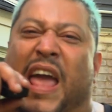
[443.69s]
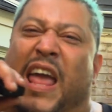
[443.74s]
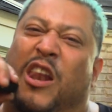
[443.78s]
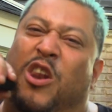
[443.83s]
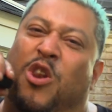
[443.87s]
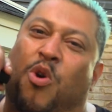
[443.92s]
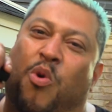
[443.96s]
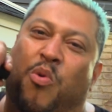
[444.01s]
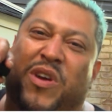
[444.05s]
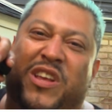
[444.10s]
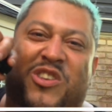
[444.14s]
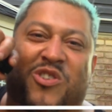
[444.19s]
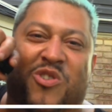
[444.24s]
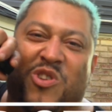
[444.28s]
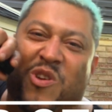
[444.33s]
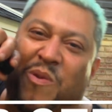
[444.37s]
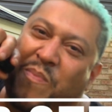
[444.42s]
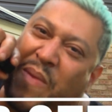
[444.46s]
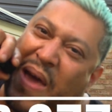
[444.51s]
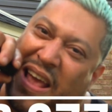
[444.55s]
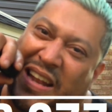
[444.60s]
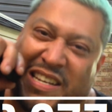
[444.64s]
And Louis, who
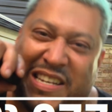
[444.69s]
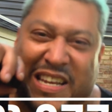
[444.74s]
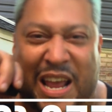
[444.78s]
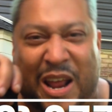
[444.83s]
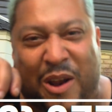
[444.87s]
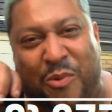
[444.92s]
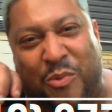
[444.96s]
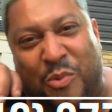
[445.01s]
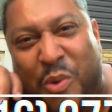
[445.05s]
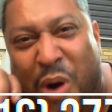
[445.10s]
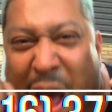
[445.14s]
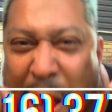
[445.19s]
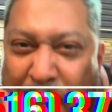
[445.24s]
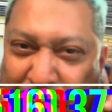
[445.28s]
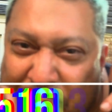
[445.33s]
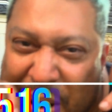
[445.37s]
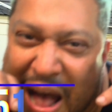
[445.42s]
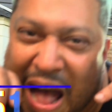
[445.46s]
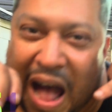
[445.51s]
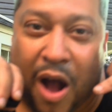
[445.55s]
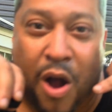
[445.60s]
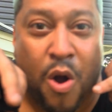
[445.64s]
you mentioned, web
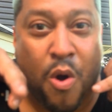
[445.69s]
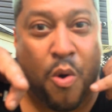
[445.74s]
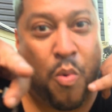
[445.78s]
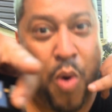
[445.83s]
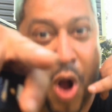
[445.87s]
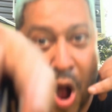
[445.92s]
pop.